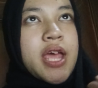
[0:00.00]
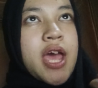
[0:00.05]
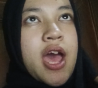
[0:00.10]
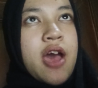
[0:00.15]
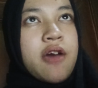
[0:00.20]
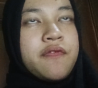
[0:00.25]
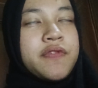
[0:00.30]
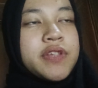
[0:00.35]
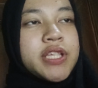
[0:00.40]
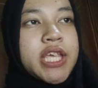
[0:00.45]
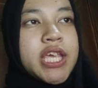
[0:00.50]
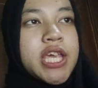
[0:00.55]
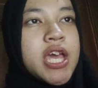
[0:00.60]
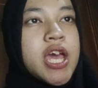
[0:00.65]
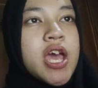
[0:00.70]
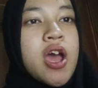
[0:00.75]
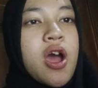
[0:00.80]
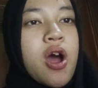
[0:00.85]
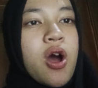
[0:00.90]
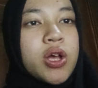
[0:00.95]
heavily
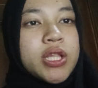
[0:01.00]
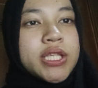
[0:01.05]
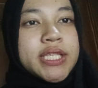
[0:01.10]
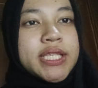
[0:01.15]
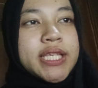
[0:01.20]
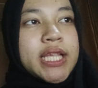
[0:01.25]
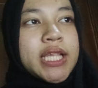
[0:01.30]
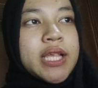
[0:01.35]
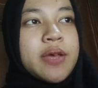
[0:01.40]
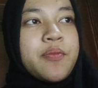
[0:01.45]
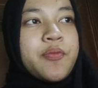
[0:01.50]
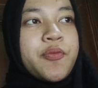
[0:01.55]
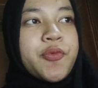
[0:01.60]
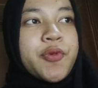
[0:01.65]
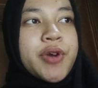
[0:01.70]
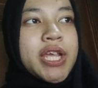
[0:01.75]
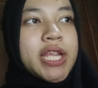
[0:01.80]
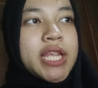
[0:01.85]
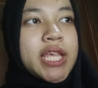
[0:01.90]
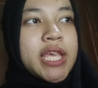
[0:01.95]
on
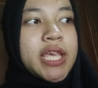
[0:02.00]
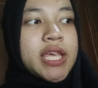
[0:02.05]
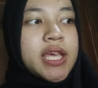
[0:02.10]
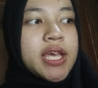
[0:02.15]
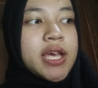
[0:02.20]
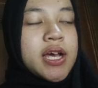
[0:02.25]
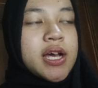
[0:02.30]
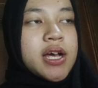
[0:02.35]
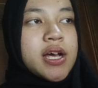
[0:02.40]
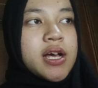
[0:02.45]
celebrity